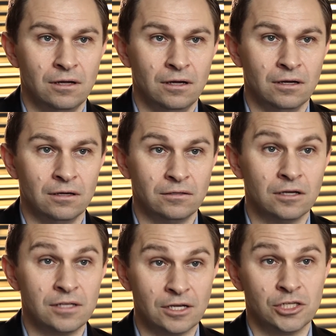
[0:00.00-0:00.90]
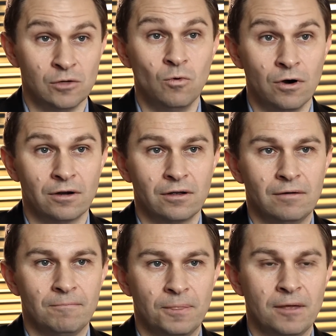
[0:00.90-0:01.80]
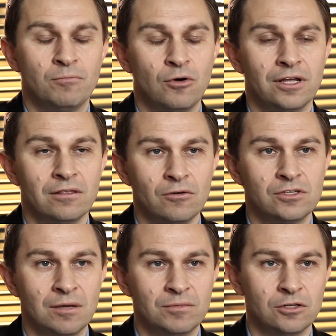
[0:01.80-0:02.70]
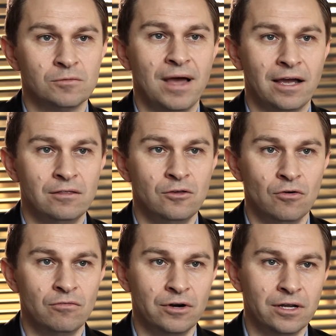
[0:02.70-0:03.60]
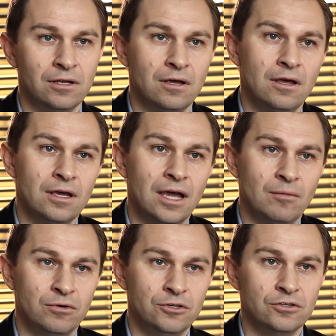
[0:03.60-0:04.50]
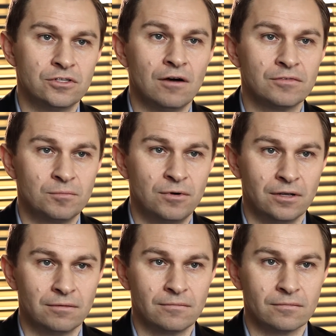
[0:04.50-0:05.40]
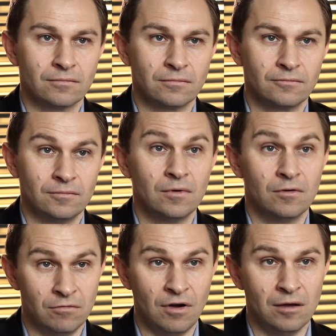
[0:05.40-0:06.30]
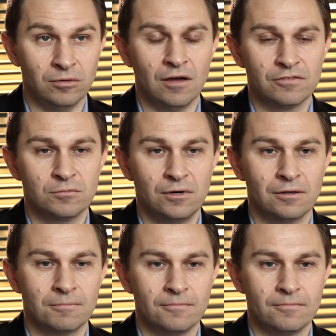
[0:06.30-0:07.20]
uh, does actually work, that putting those stem cells back in the ovary can produce offspring, viable offspring.